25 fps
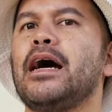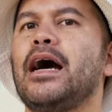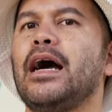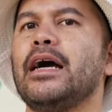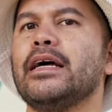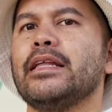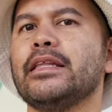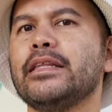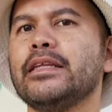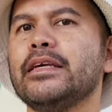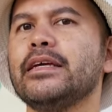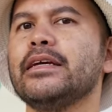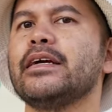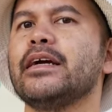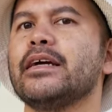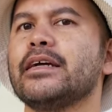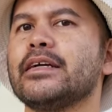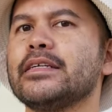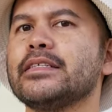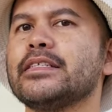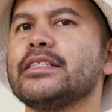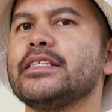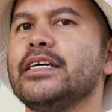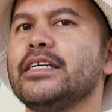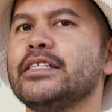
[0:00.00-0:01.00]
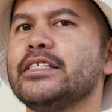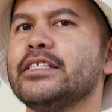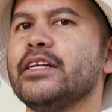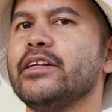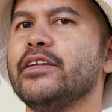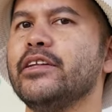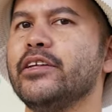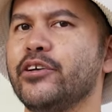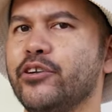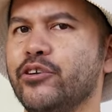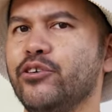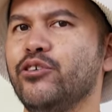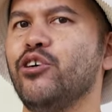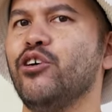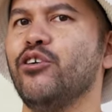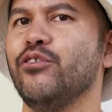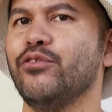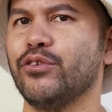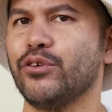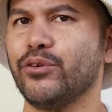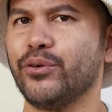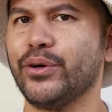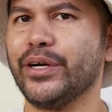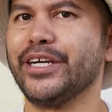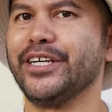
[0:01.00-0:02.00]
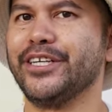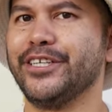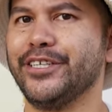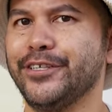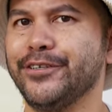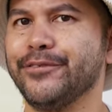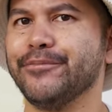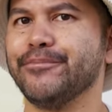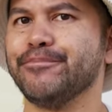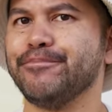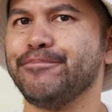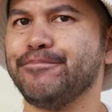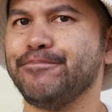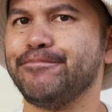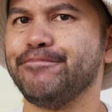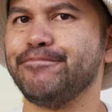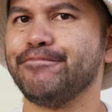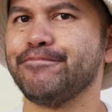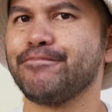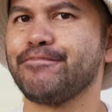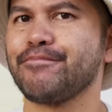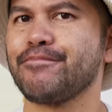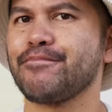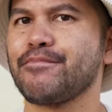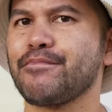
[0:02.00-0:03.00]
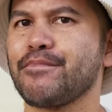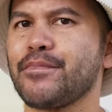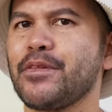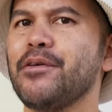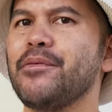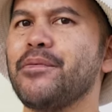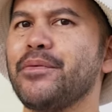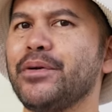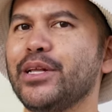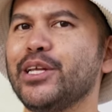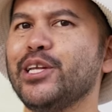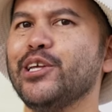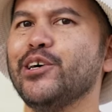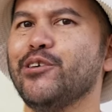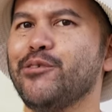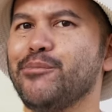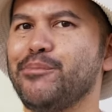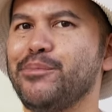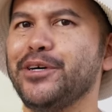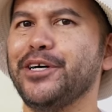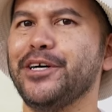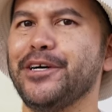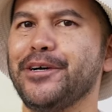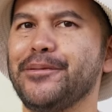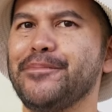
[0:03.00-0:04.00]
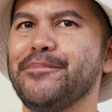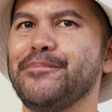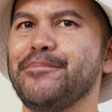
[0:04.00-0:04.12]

I think I can say it's a little overrated. Maybe a little bit.